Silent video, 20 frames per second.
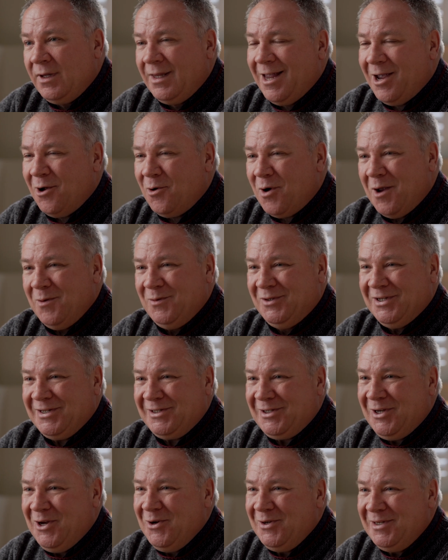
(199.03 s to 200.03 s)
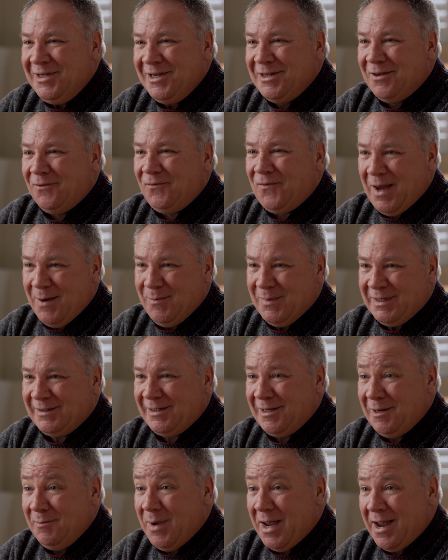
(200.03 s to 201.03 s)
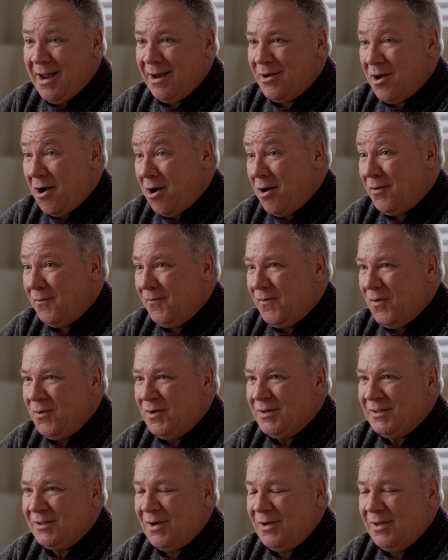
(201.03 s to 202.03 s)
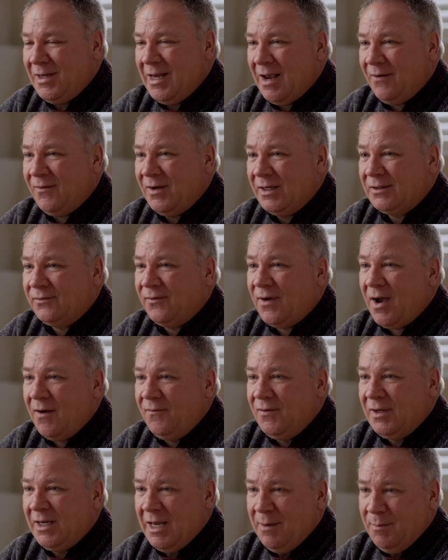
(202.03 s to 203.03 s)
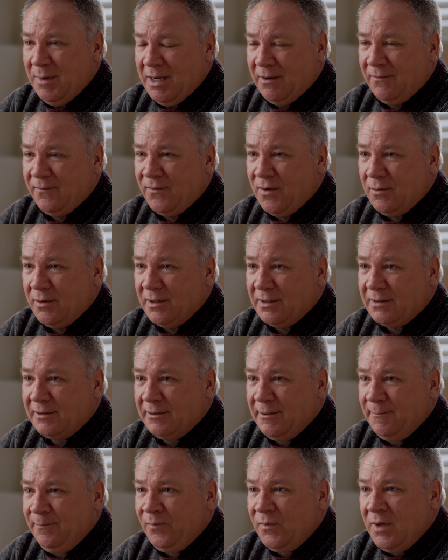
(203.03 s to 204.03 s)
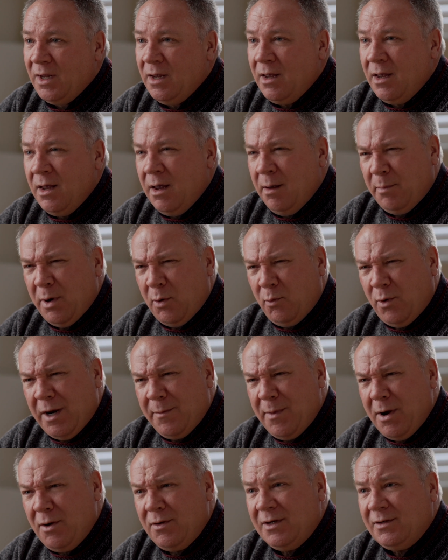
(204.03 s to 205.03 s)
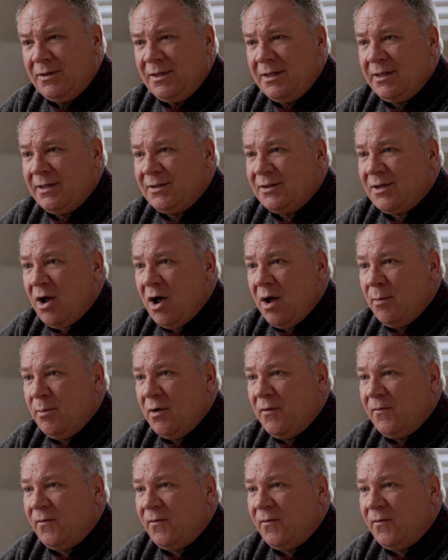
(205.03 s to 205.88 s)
Now, I'm just using the famously bad autofocus on the FS5 to keep me in focus. But what about using this combo